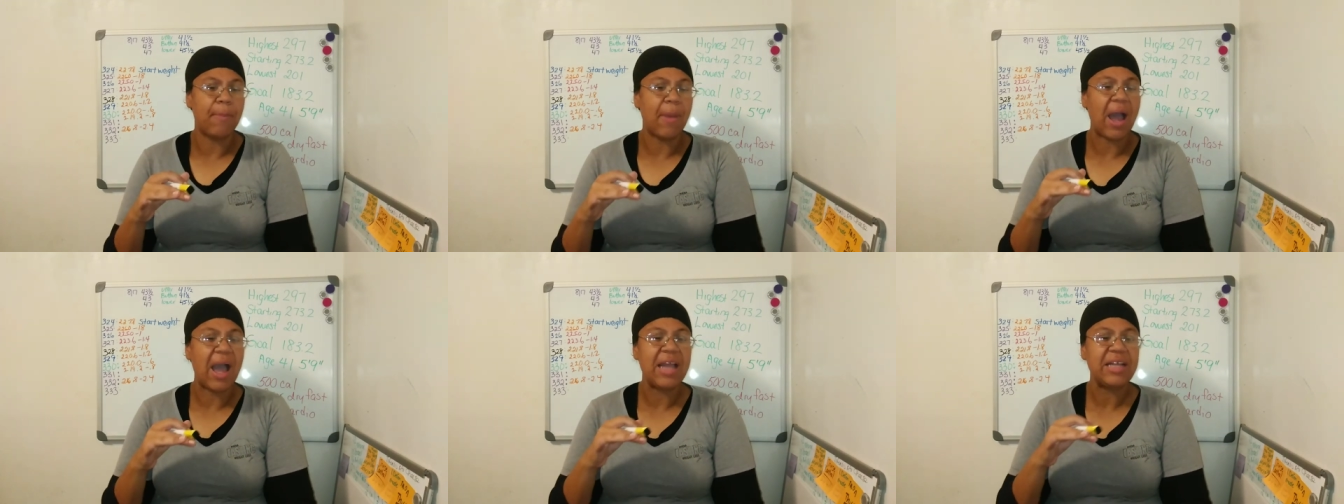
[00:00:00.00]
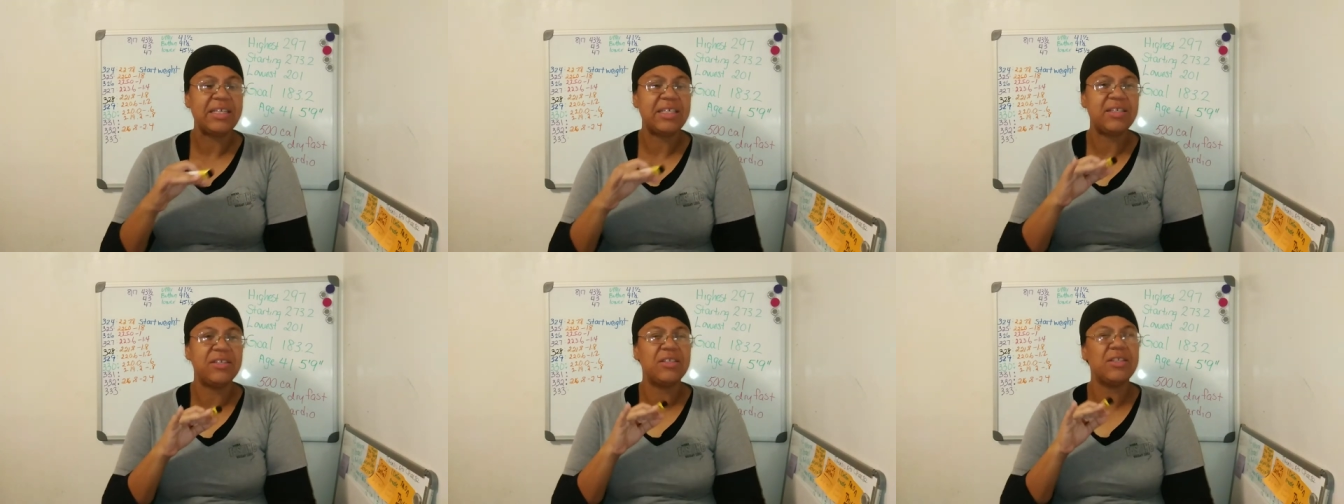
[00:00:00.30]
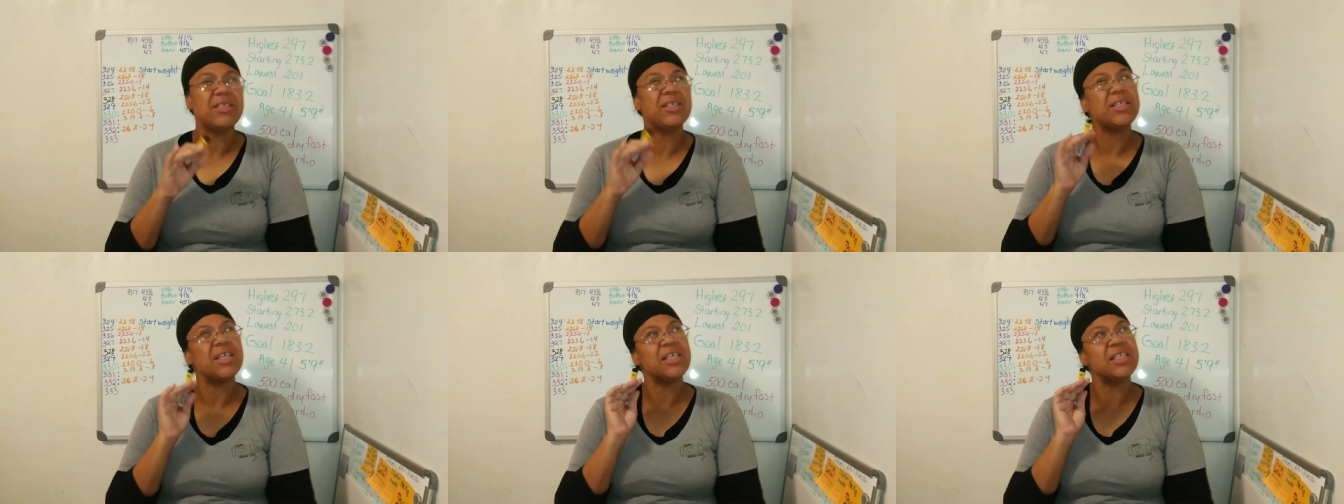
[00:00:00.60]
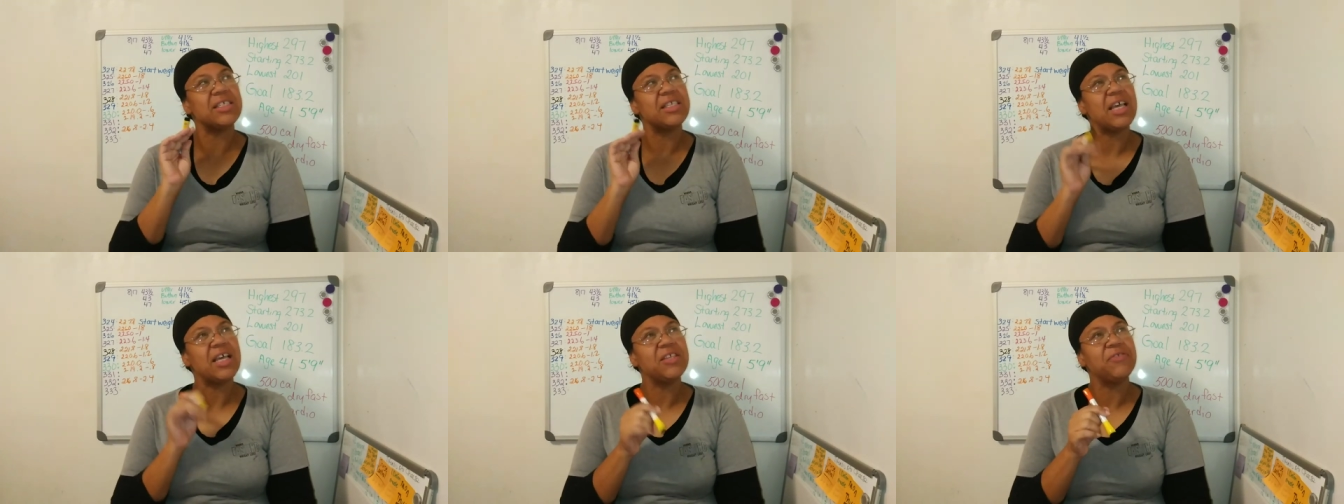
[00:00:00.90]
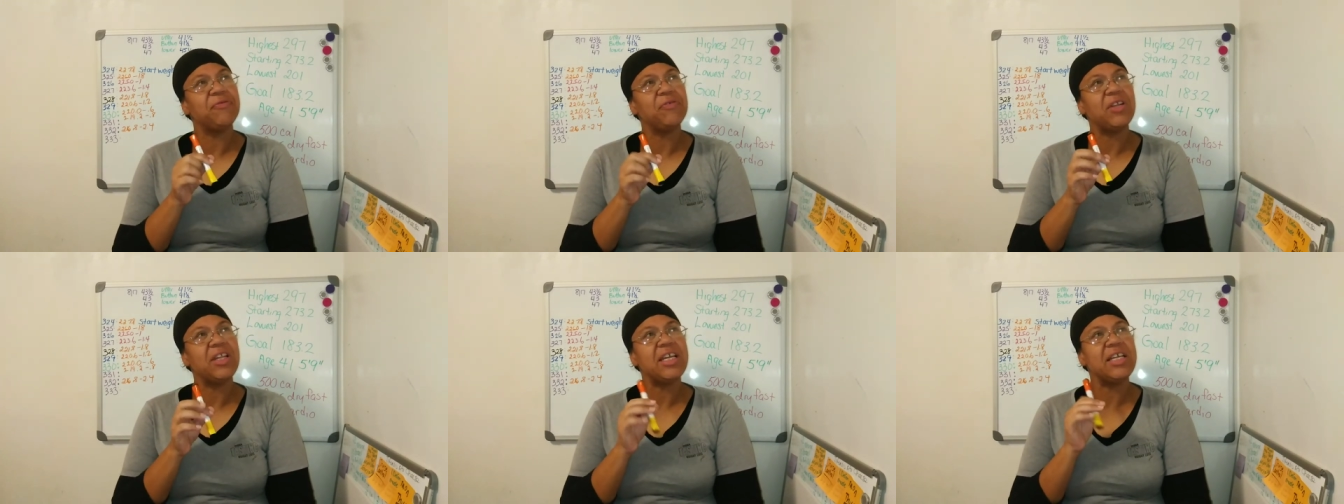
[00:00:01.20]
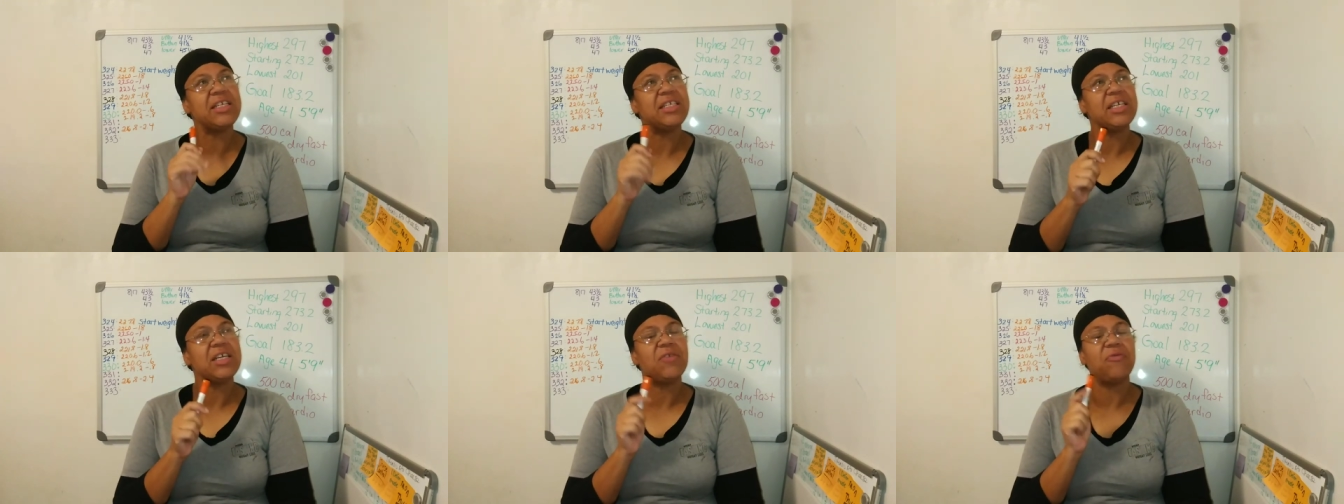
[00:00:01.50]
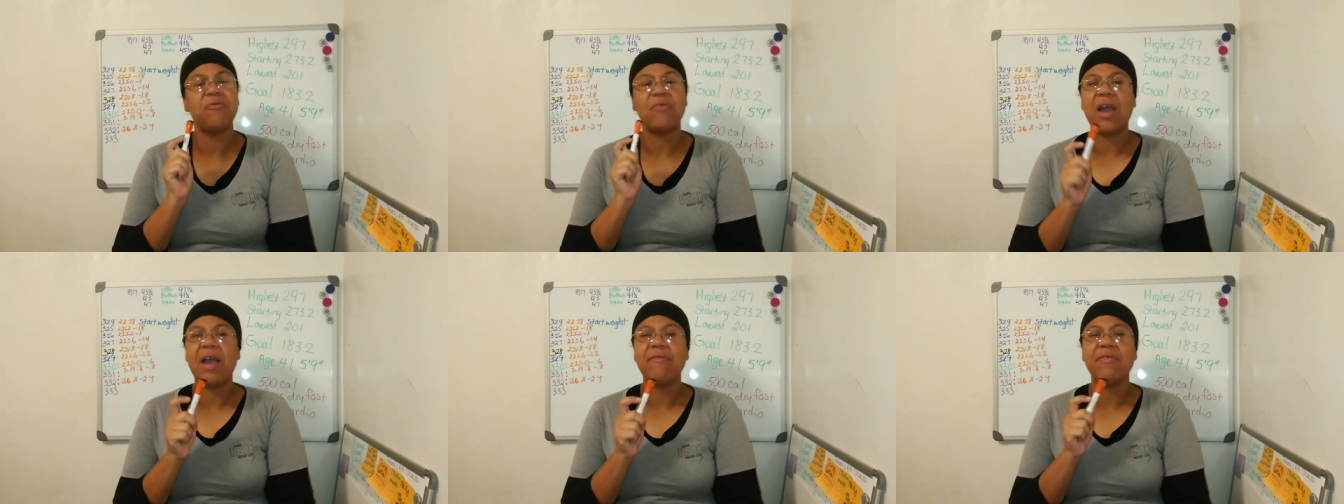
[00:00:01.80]
I successfully did
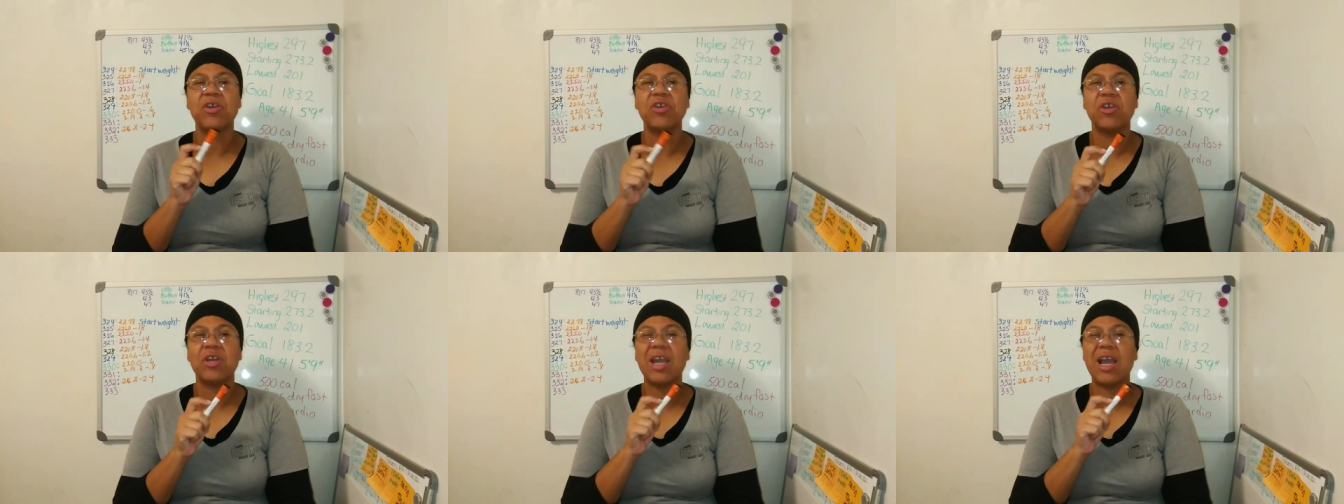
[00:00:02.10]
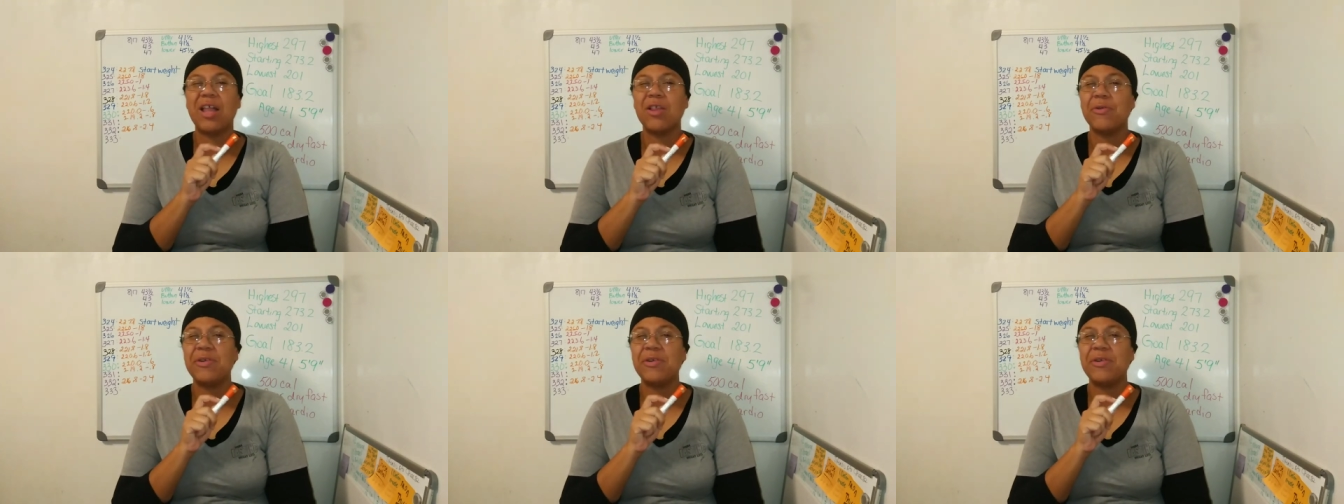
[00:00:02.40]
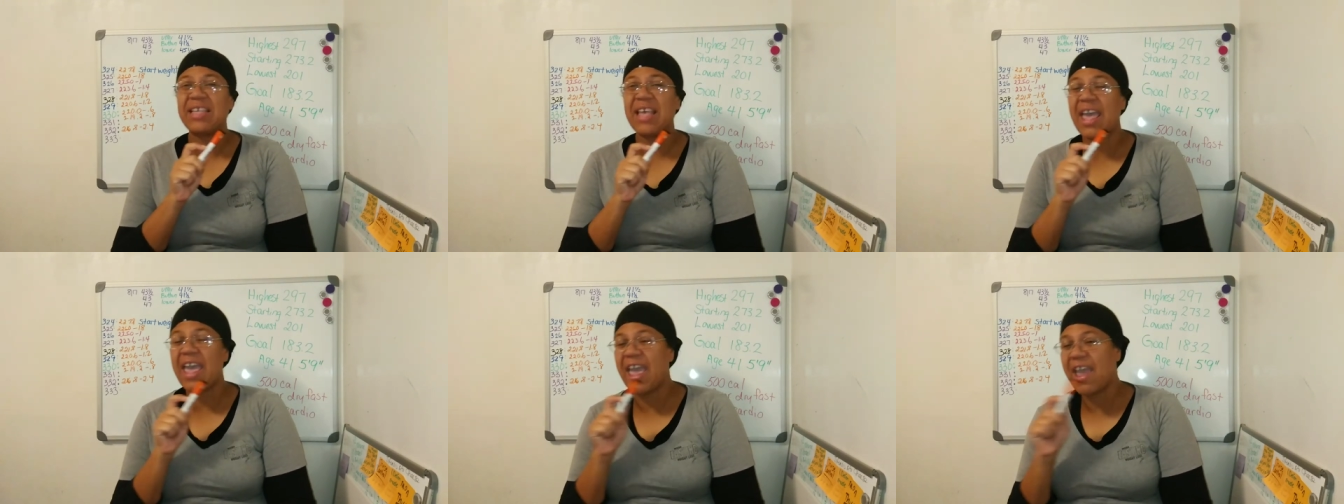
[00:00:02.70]
500 calories